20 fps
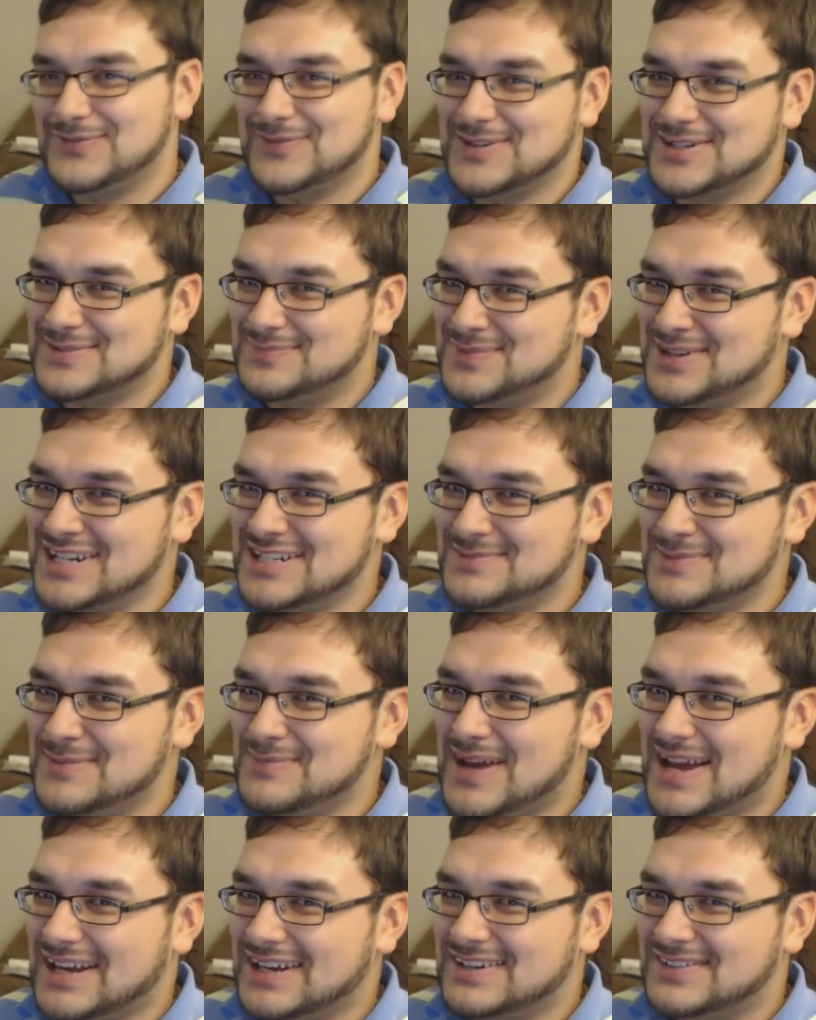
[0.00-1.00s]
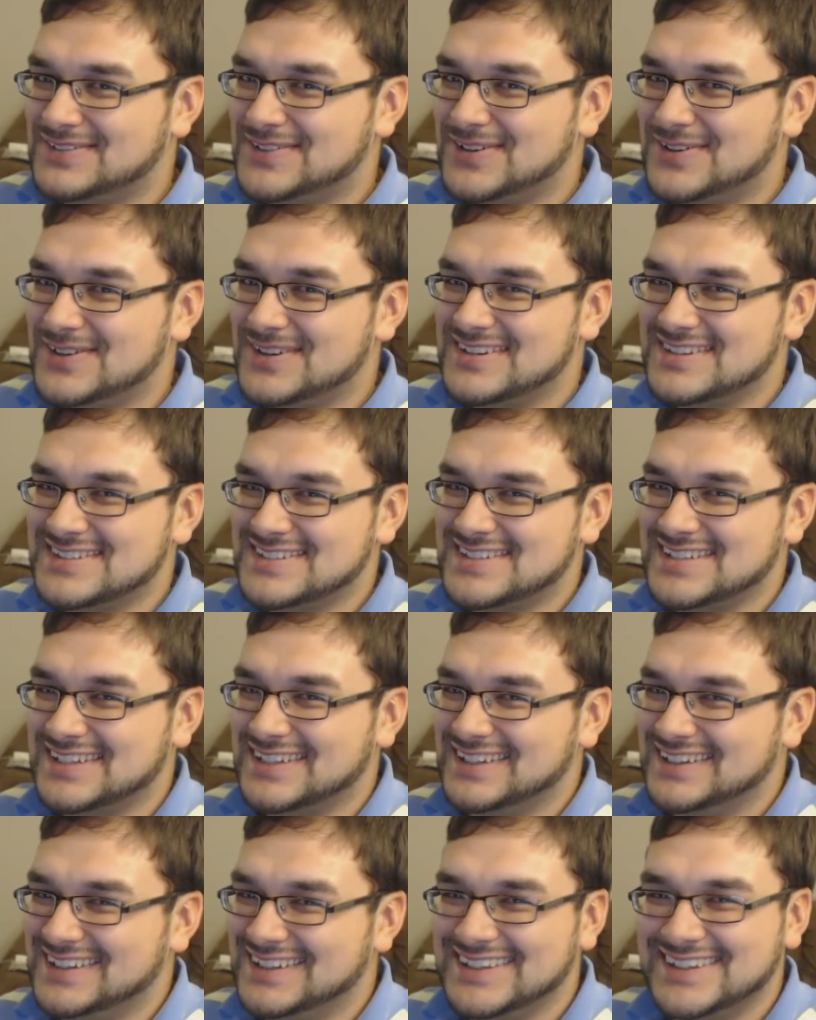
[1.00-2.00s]
Which brings me back, of course,
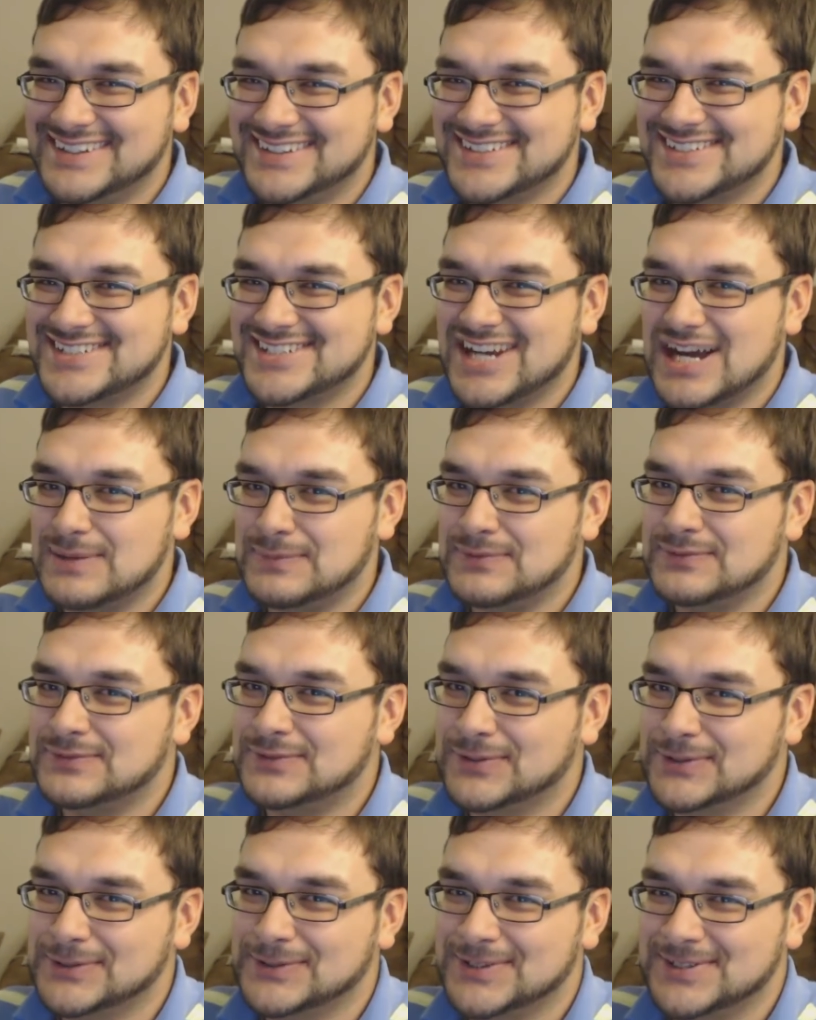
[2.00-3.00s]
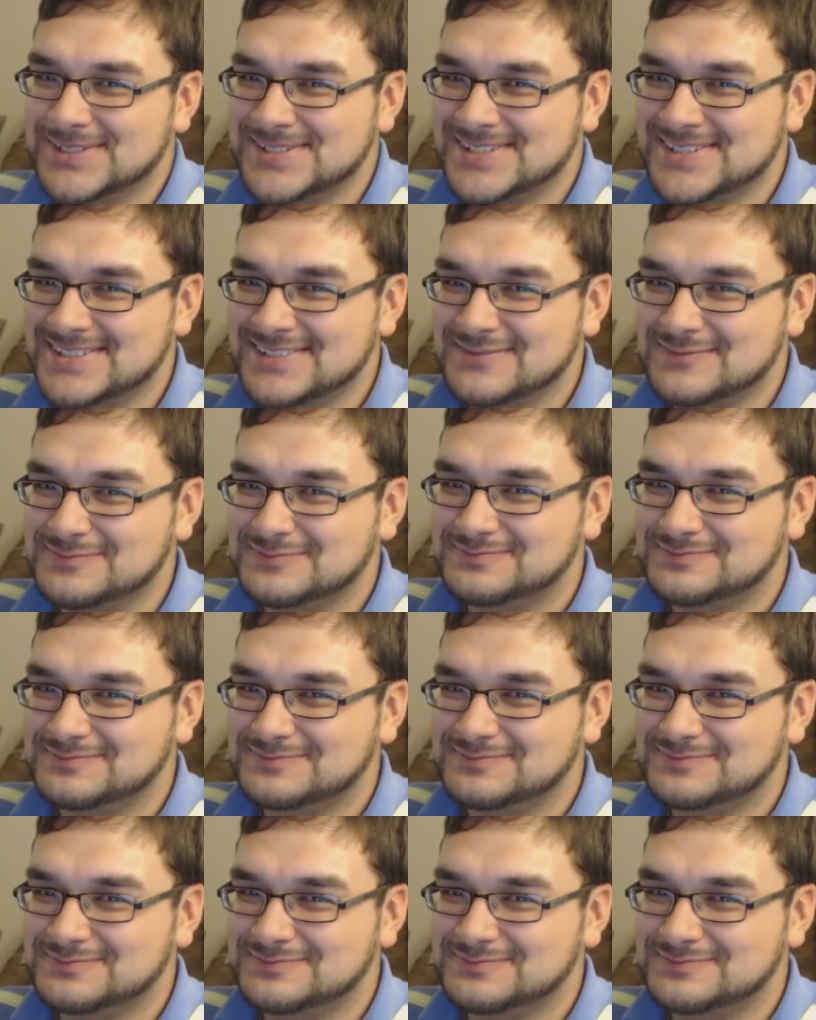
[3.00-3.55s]
to Little Shop of Horrors.